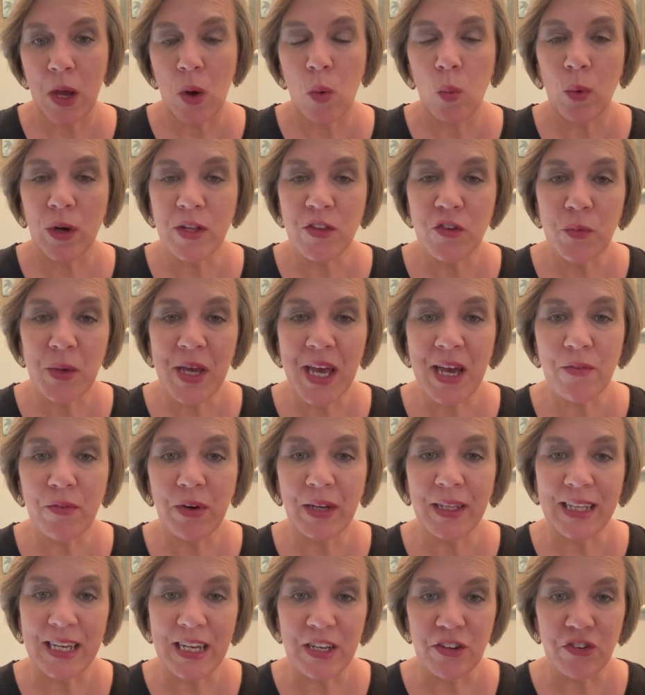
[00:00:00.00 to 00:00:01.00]
Once we have
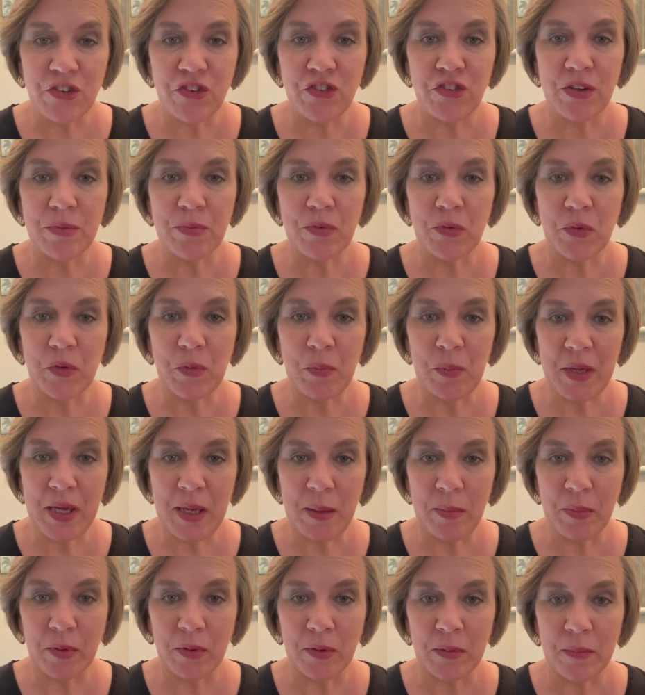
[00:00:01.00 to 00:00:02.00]
relationships with
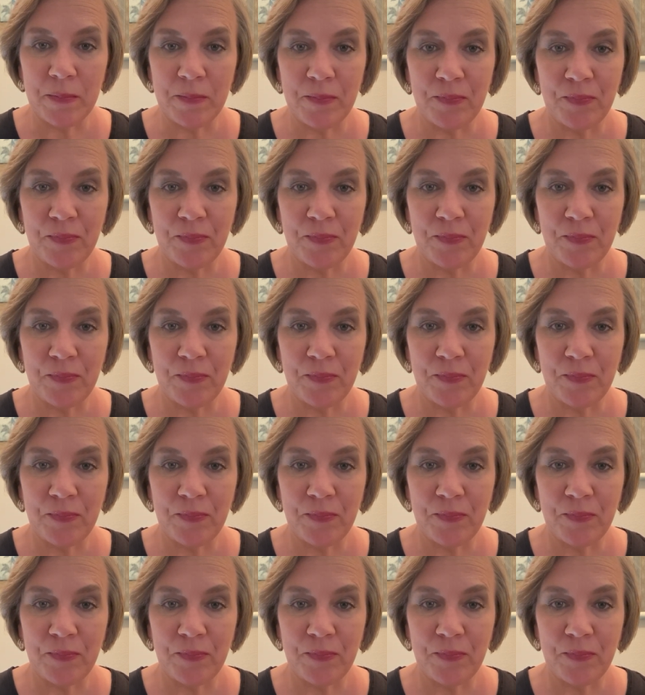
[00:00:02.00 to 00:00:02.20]
people,